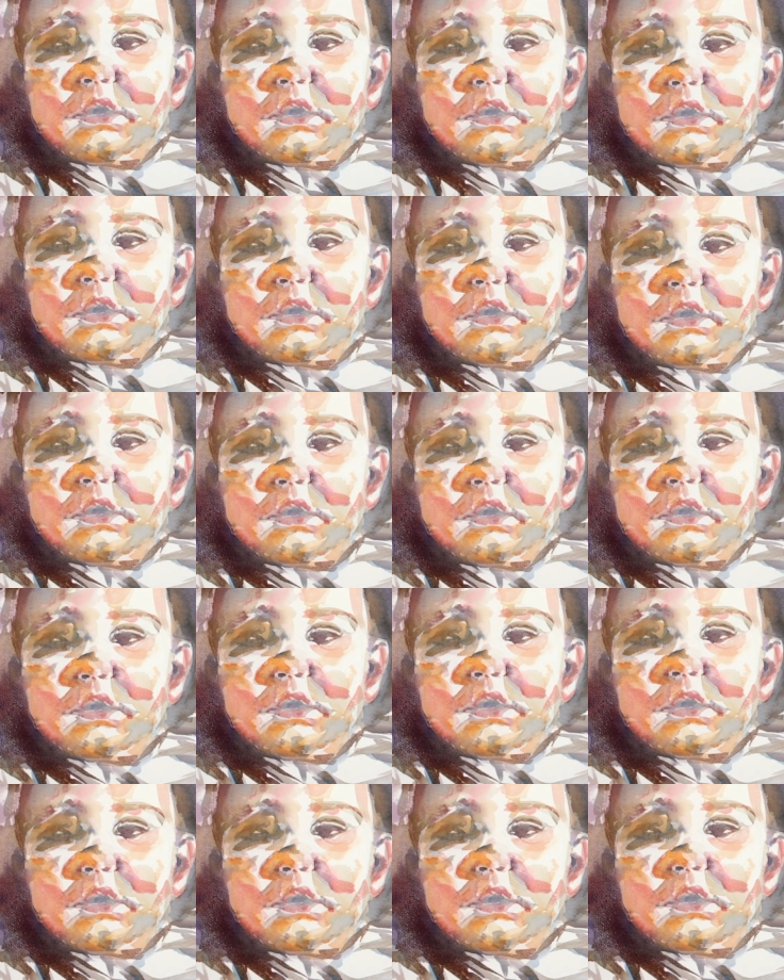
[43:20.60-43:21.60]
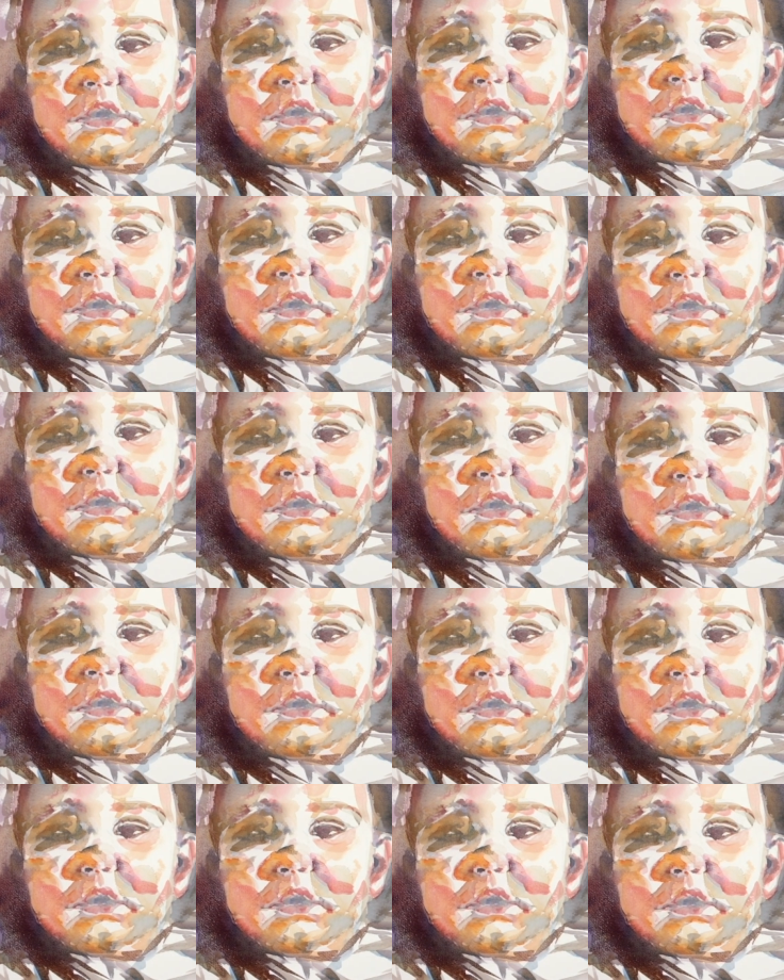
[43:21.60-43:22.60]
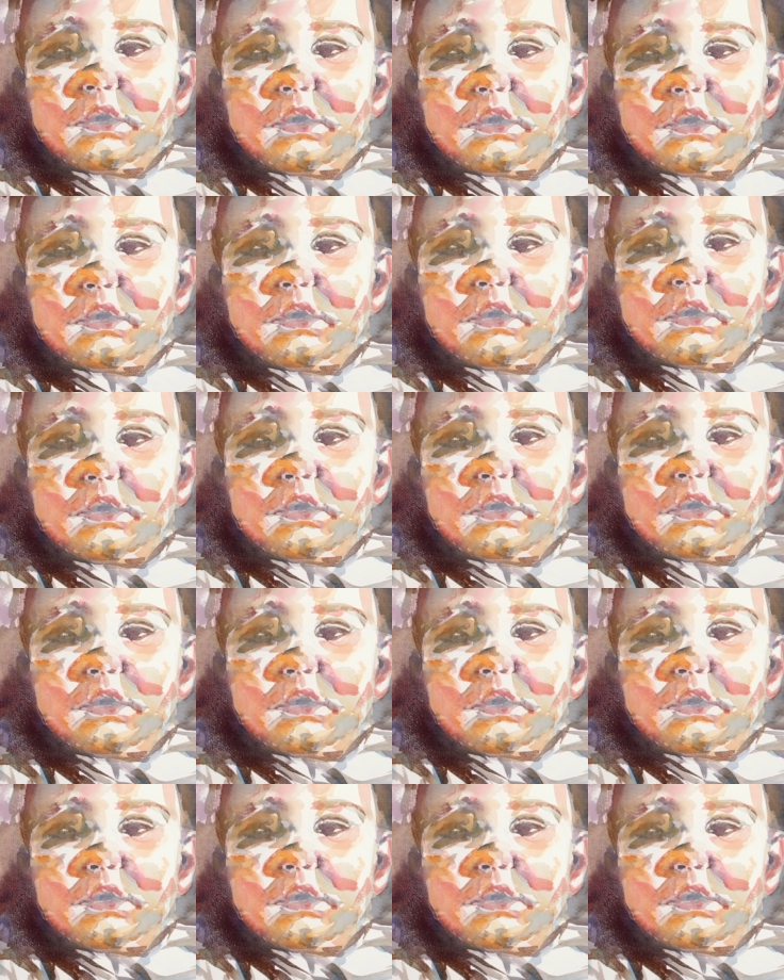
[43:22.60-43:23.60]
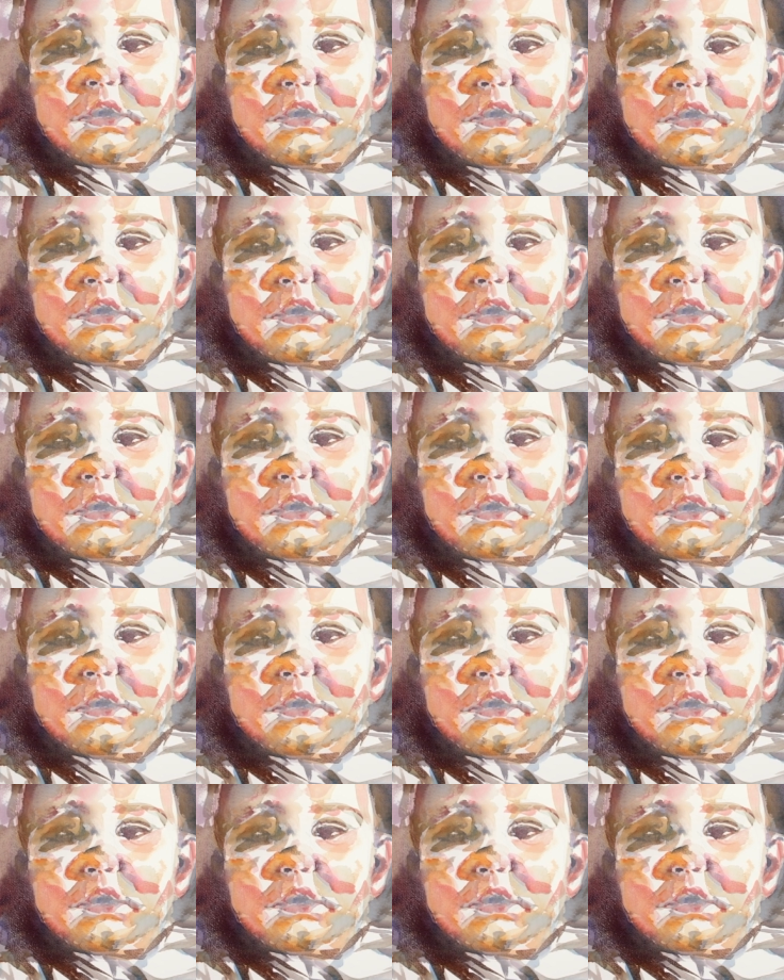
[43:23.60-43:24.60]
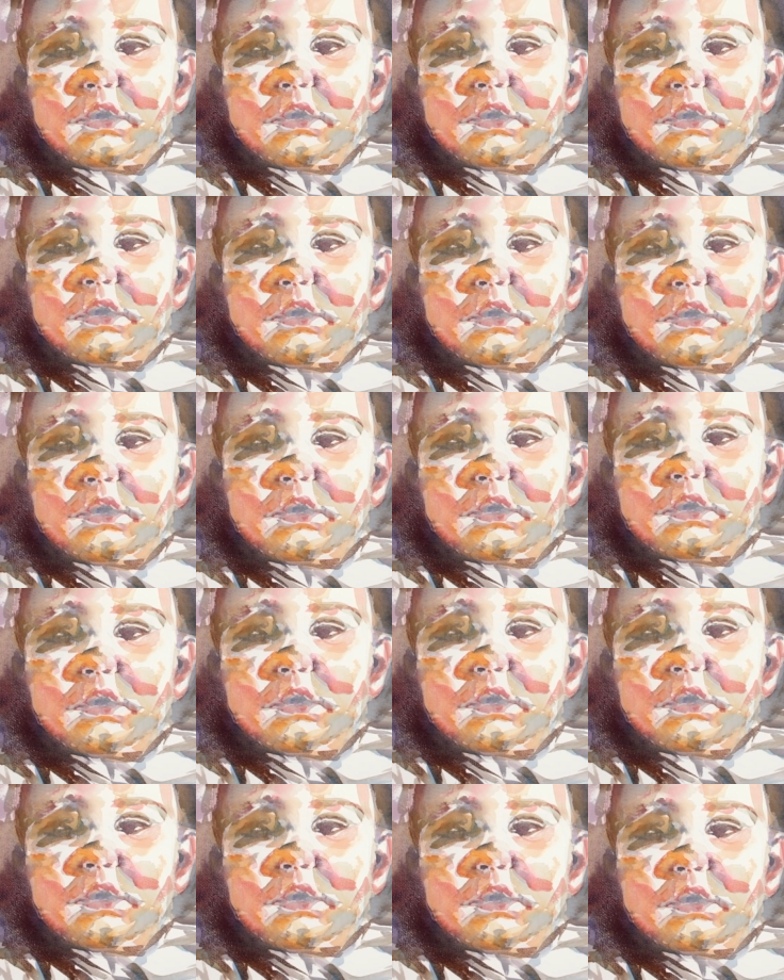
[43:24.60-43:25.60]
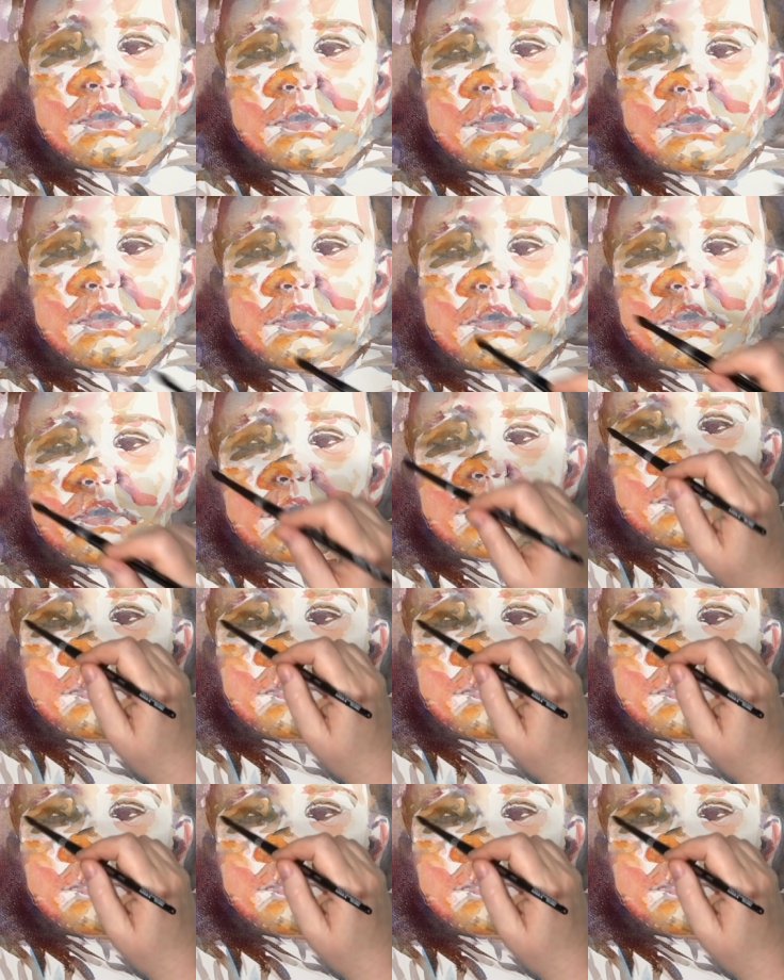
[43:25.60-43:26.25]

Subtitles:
[no speech]